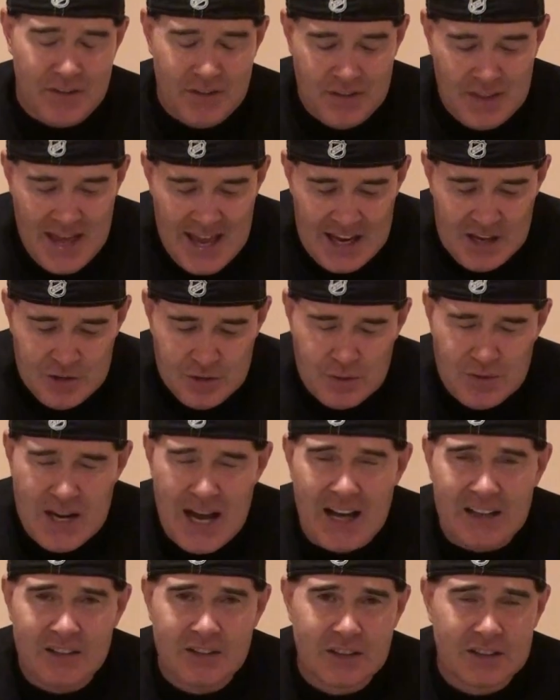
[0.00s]
They do
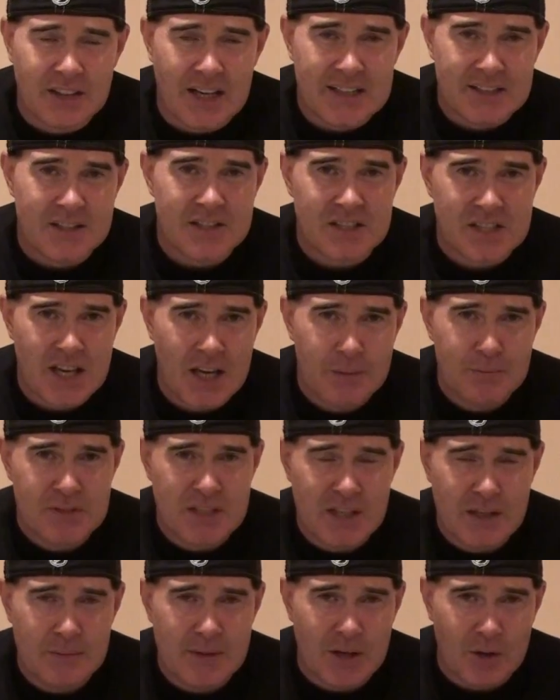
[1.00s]
not look like the same
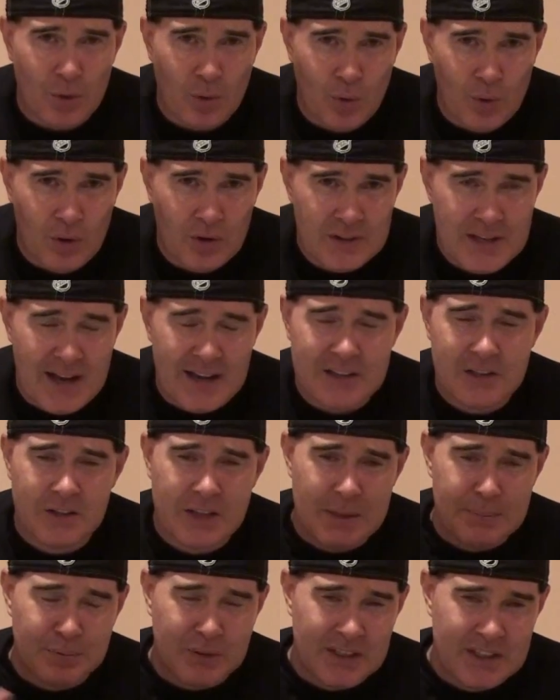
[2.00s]
team at all. Now, I know
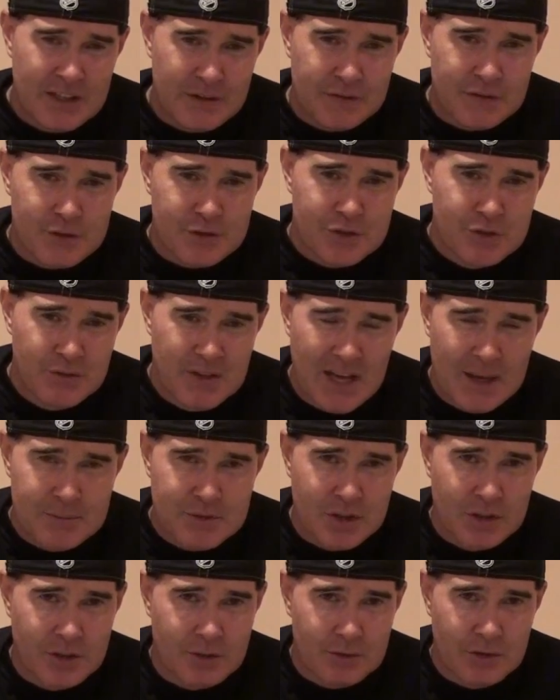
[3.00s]
they played their first two
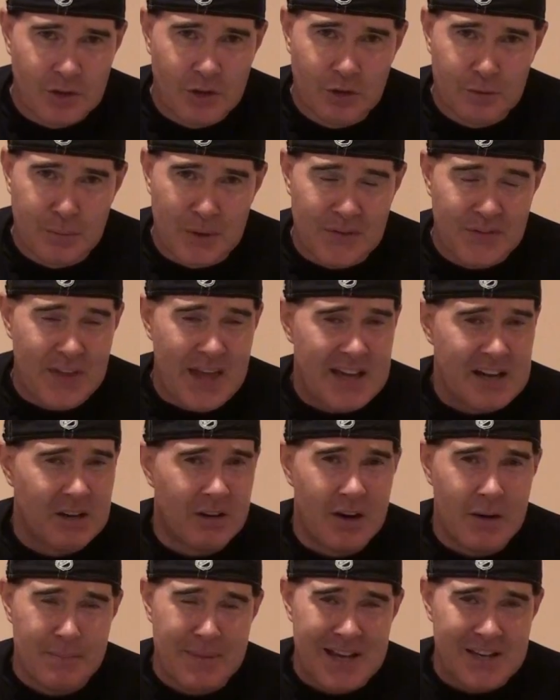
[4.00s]
games on the road, but they
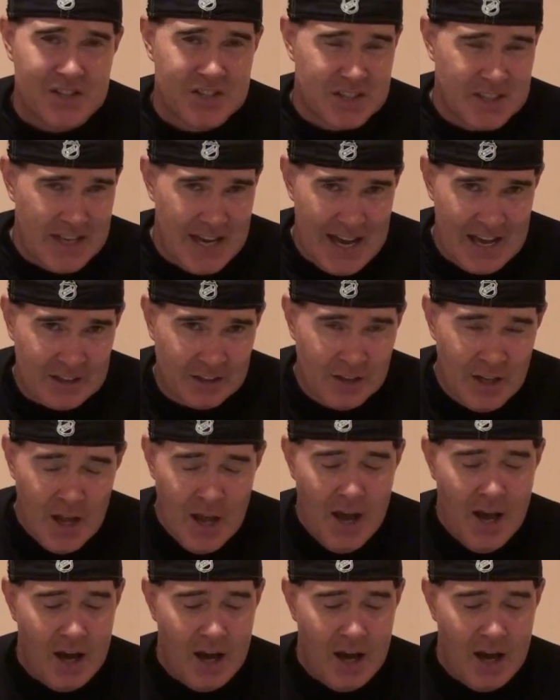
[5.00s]
are a mess, Seattle.